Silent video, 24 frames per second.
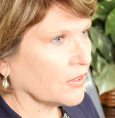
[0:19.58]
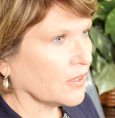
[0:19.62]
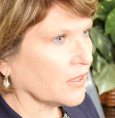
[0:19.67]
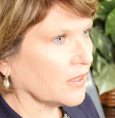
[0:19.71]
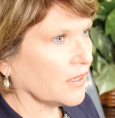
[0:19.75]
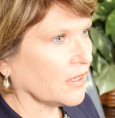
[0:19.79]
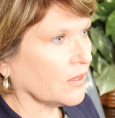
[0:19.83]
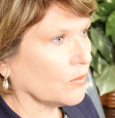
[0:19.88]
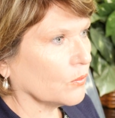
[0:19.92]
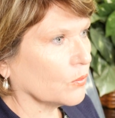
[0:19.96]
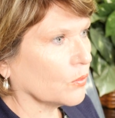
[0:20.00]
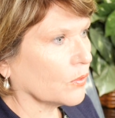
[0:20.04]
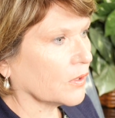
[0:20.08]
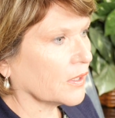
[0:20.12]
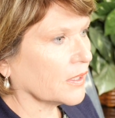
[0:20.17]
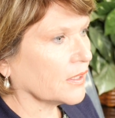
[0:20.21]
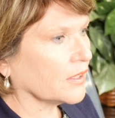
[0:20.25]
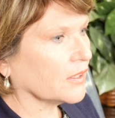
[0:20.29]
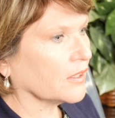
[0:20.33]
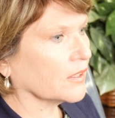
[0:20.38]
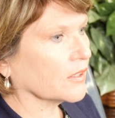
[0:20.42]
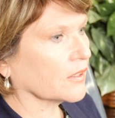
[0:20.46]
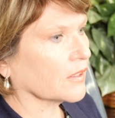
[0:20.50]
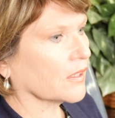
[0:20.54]
I really
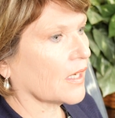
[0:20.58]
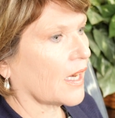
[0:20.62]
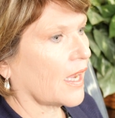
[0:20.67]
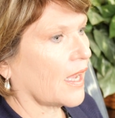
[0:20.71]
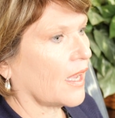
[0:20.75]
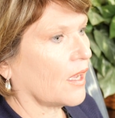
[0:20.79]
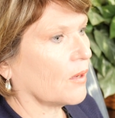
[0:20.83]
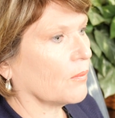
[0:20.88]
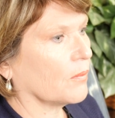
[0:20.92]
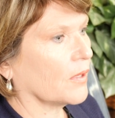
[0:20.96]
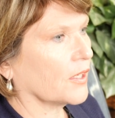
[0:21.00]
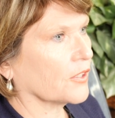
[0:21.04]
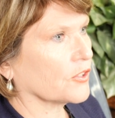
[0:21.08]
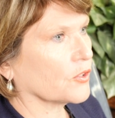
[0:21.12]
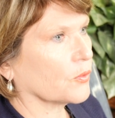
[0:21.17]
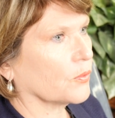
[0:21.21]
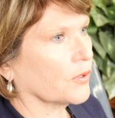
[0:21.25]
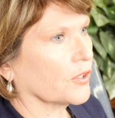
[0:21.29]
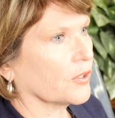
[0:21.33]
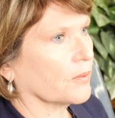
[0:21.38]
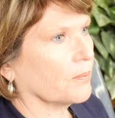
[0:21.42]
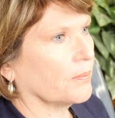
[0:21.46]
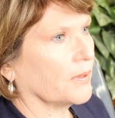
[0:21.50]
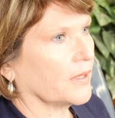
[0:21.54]
wonder how
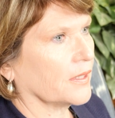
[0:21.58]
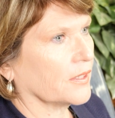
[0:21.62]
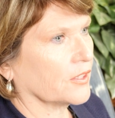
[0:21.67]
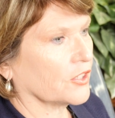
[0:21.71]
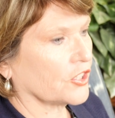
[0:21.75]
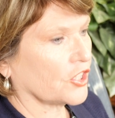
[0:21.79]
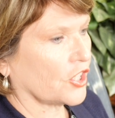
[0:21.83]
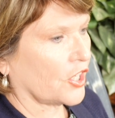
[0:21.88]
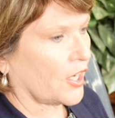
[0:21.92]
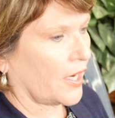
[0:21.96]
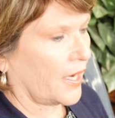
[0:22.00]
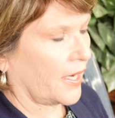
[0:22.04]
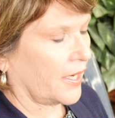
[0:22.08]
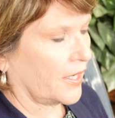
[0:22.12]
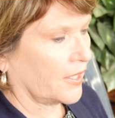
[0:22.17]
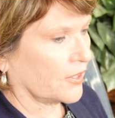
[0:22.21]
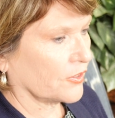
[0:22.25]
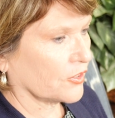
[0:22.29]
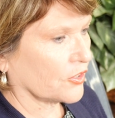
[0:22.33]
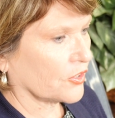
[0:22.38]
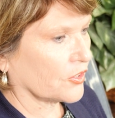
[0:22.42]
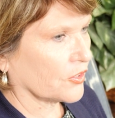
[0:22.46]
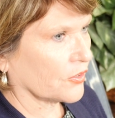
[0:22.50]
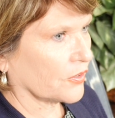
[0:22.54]
much we're being
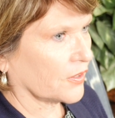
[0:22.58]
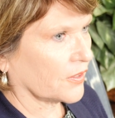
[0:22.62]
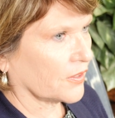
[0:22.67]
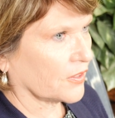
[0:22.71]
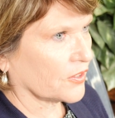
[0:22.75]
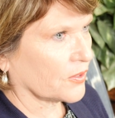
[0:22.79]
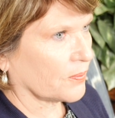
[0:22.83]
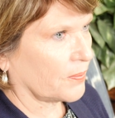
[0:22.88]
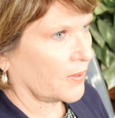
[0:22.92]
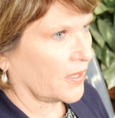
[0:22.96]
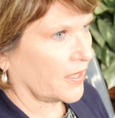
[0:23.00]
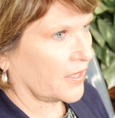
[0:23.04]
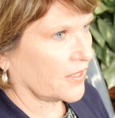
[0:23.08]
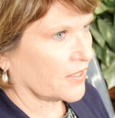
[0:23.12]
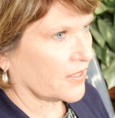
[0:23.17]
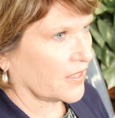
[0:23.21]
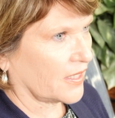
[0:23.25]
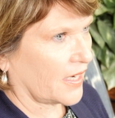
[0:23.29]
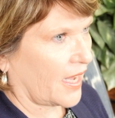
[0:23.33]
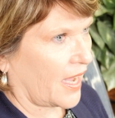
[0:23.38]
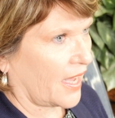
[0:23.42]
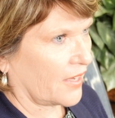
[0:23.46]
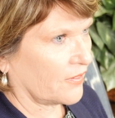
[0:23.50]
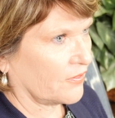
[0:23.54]
changed during this
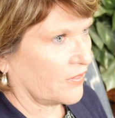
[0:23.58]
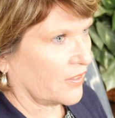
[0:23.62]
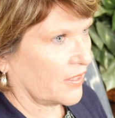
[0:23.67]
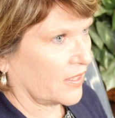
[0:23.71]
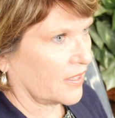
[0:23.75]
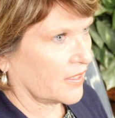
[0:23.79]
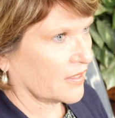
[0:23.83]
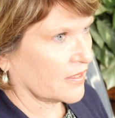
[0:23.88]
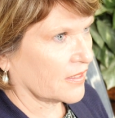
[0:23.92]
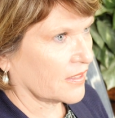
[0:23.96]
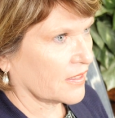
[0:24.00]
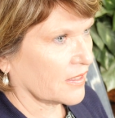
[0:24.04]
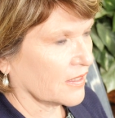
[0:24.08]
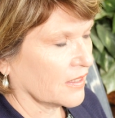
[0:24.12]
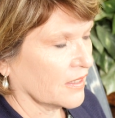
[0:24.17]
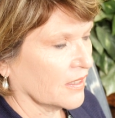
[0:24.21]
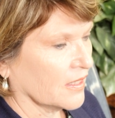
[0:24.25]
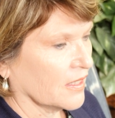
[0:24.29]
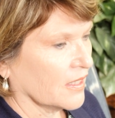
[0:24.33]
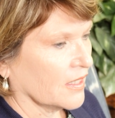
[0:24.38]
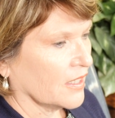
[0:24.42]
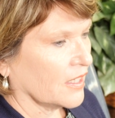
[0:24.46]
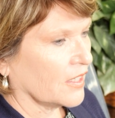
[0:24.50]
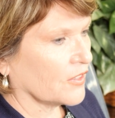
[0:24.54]
place in Advent.
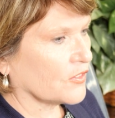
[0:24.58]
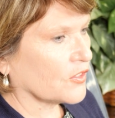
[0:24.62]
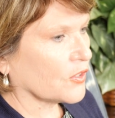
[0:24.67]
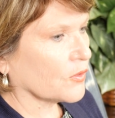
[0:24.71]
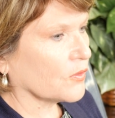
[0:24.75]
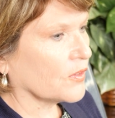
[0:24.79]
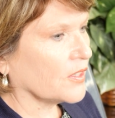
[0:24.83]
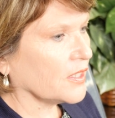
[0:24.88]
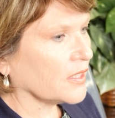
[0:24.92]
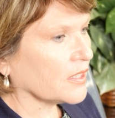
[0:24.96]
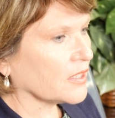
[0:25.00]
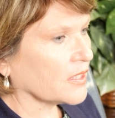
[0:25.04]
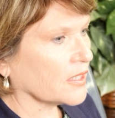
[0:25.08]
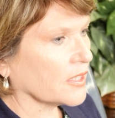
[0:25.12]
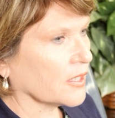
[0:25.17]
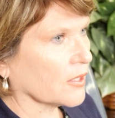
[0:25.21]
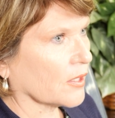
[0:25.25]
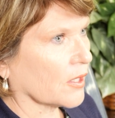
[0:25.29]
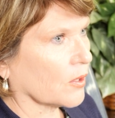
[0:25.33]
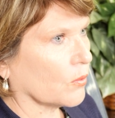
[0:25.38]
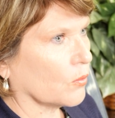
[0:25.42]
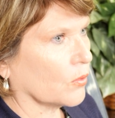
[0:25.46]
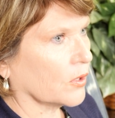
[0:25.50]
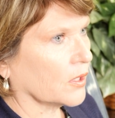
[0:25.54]
And so
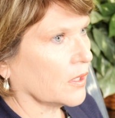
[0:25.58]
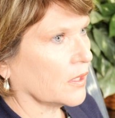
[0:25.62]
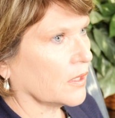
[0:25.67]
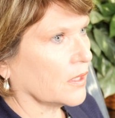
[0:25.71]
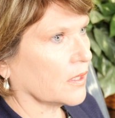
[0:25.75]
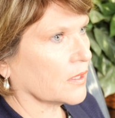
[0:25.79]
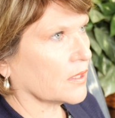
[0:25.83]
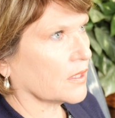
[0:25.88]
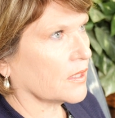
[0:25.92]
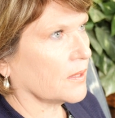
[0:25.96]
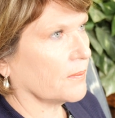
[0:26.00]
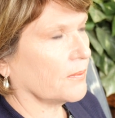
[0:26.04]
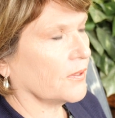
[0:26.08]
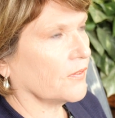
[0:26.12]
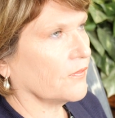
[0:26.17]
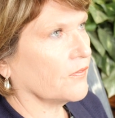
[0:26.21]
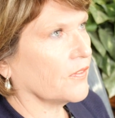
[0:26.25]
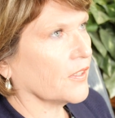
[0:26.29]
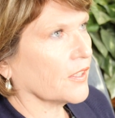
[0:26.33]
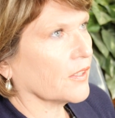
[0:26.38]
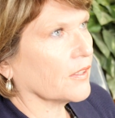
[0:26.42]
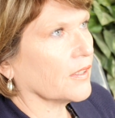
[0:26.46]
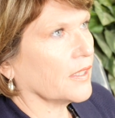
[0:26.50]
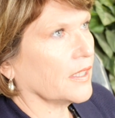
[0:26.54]
this year, I wanted us to
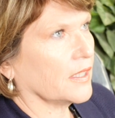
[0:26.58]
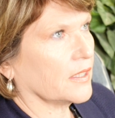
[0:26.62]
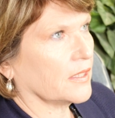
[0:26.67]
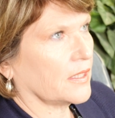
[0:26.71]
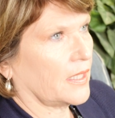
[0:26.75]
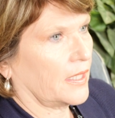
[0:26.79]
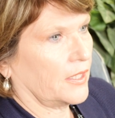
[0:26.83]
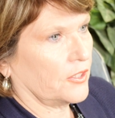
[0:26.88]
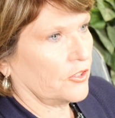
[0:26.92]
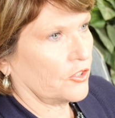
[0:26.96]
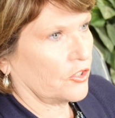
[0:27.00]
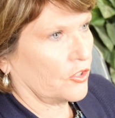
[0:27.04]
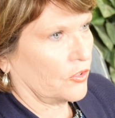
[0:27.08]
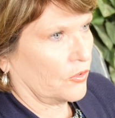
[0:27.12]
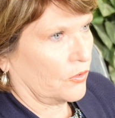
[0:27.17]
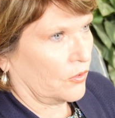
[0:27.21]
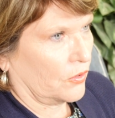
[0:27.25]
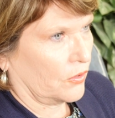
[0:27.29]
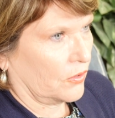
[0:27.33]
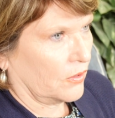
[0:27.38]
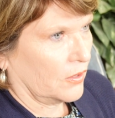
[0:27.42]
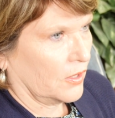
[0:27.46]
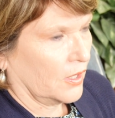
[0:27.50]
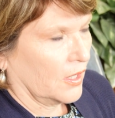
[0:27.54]
be very
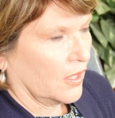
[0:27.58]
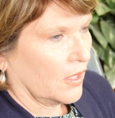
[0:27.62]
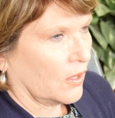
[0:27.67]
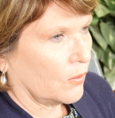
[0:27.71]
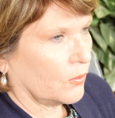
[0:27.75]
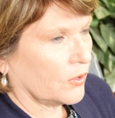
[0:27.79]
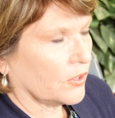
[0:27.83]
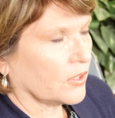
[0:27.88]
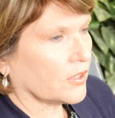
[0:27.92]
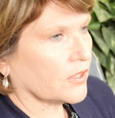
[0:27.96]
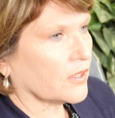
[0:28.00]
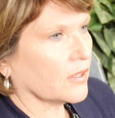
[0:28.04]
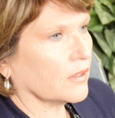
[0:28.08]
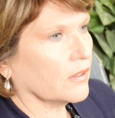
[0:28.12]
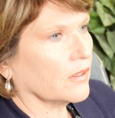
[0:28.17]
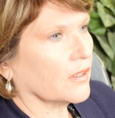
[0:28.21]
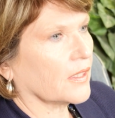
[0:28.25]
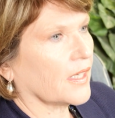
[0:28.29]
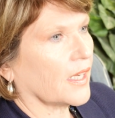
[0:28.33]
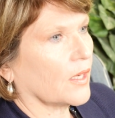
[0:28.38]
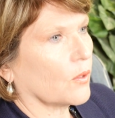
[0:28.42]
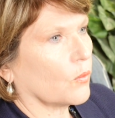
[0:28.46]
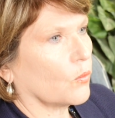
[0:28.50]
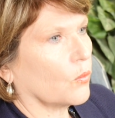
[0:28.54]
intentional. I want us
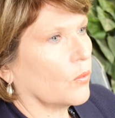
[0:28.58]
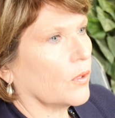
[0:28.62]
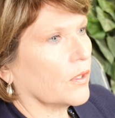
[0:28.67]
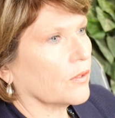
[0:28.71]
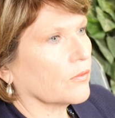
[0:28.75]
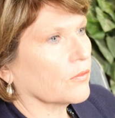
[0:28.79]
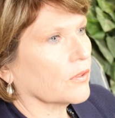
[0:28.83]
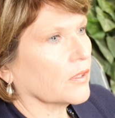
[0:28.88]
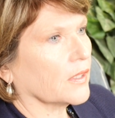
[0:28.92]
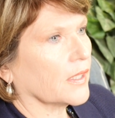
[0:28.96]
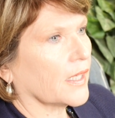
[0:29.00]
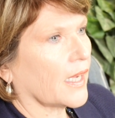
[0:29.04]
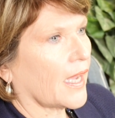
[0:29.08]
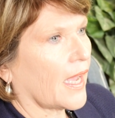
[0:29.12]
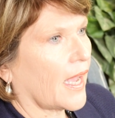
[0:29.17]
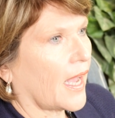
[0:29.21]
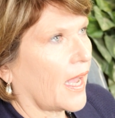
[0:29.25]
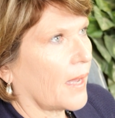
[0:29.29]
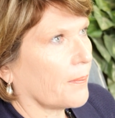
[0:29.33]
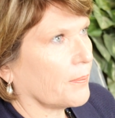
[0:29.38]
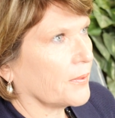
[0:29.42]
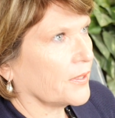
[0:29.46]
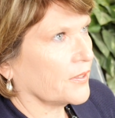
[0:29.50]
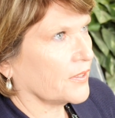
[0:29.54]
to look at what
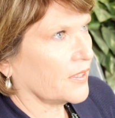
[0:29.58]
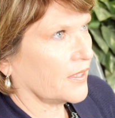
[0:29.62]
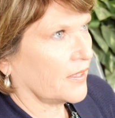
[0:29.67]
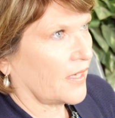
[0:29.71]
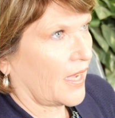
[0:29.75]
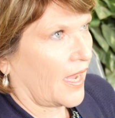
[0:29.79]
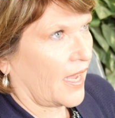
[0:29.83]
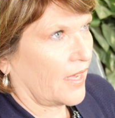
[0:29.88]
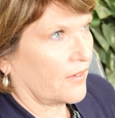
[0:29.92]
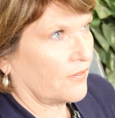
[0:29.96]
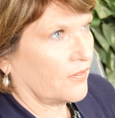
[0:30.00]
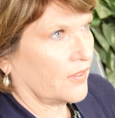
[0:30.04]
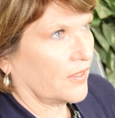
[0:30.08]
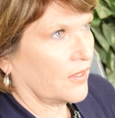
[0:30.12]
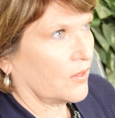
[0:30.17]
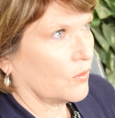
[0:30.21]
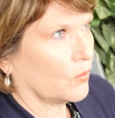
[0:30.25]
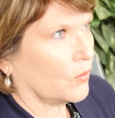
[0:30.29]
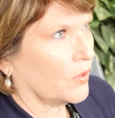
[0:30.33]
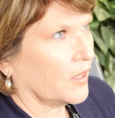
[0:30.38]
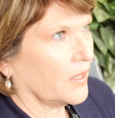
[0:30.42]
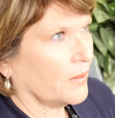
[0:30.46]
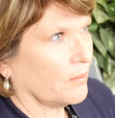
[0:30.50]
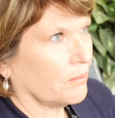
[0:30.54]
really happens in
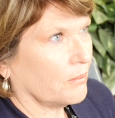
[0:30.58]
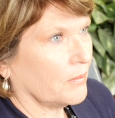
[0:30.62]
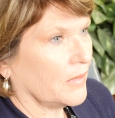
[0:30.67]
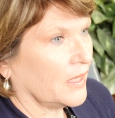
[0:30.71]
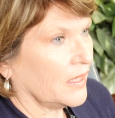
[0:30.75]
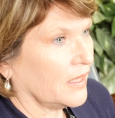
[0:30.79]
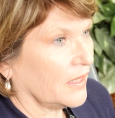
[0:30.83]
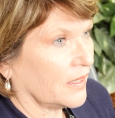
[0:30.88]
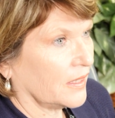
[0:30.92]
Advent, what it